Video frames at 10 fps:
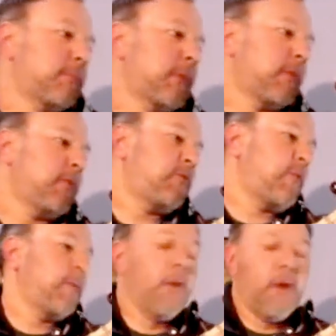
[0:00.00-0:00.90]

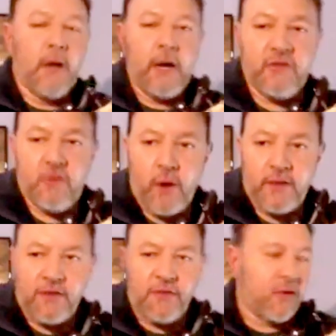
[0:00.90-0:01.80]
So, it's quite
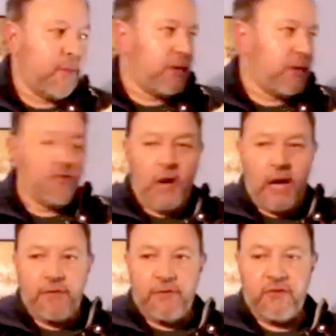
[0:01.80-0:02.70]
difficult because you're
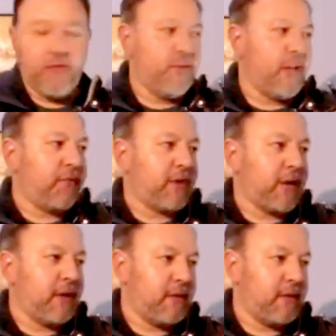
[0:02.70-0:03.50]
having to navigate